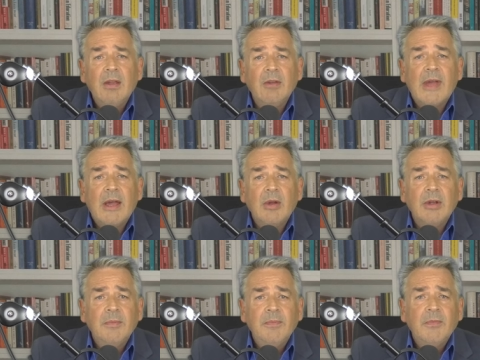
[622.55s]
of
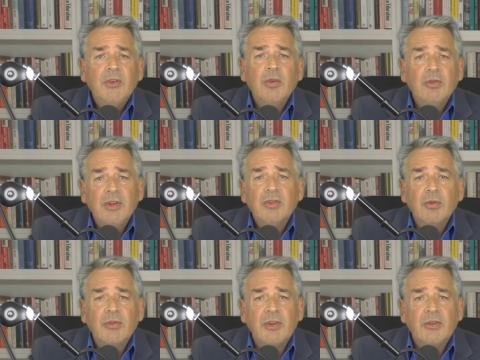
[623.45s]
our
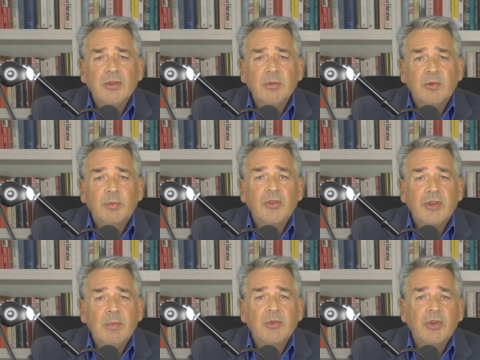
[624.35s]
judicial system's
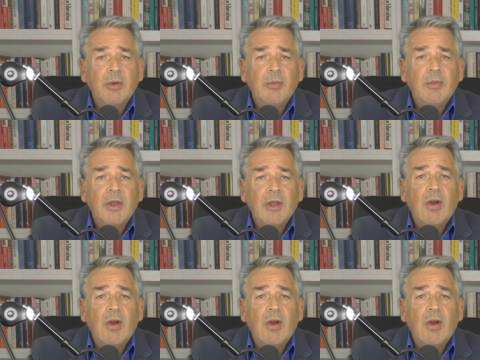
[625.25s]
presumption